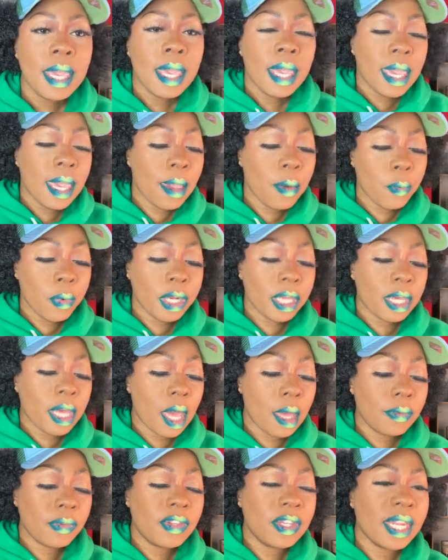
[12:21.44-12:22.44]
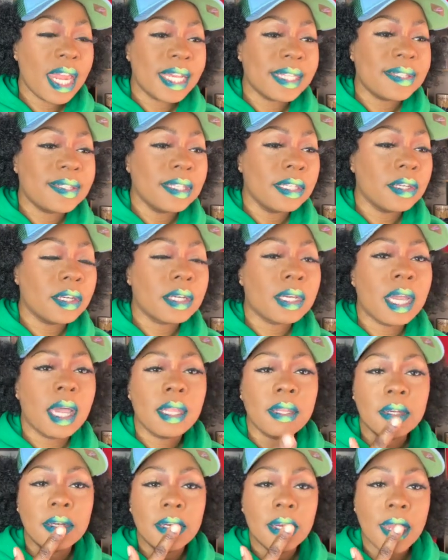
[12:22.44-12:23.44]
And when it comes to that center
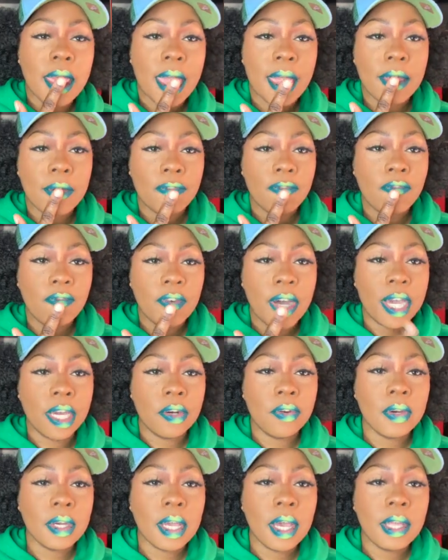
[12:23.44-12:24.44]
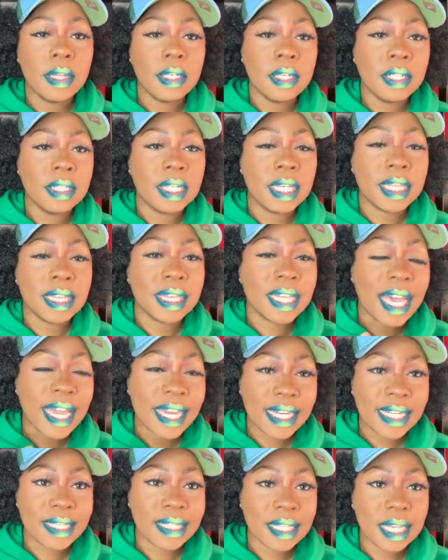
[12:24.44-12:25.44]
color, that final color, the
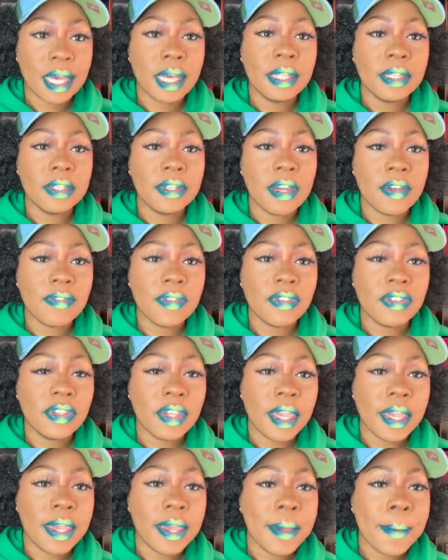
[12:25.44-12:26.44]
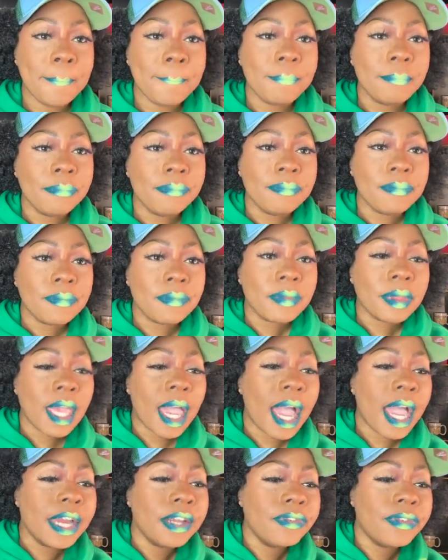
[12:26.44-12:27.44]
lightest color of the shade,
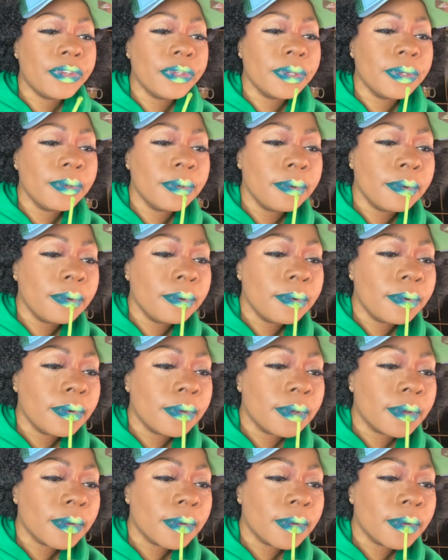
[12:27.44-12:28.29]
I do